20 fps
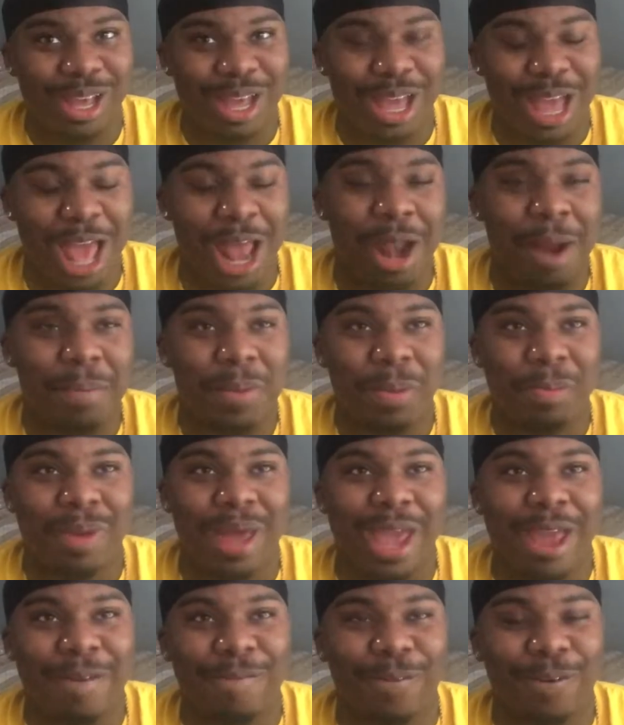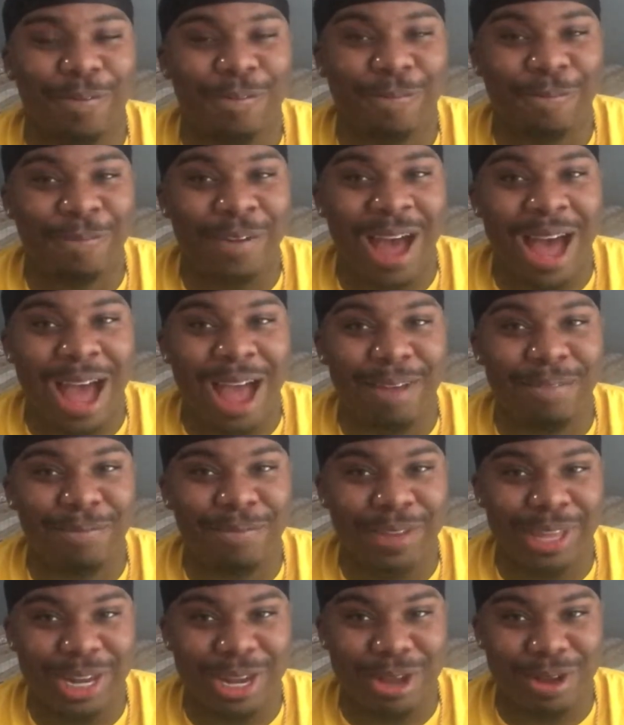and I'm gonna pay for 5
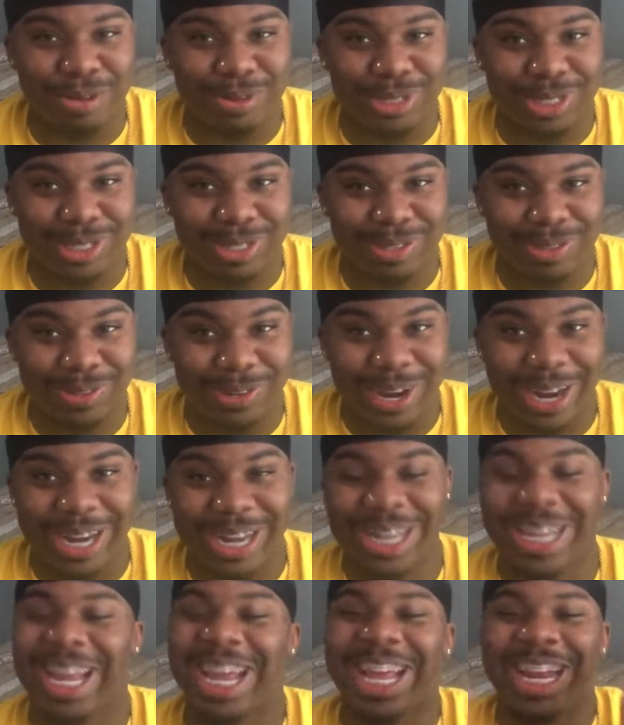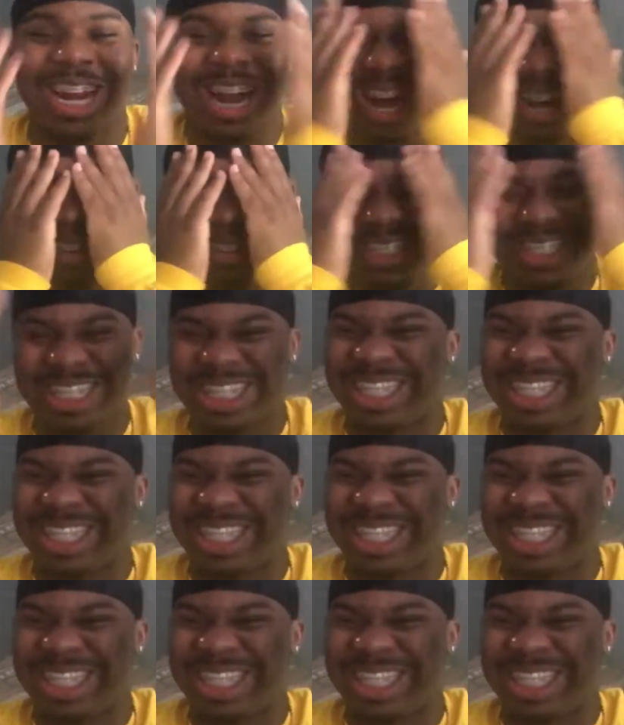videos, right? And I was just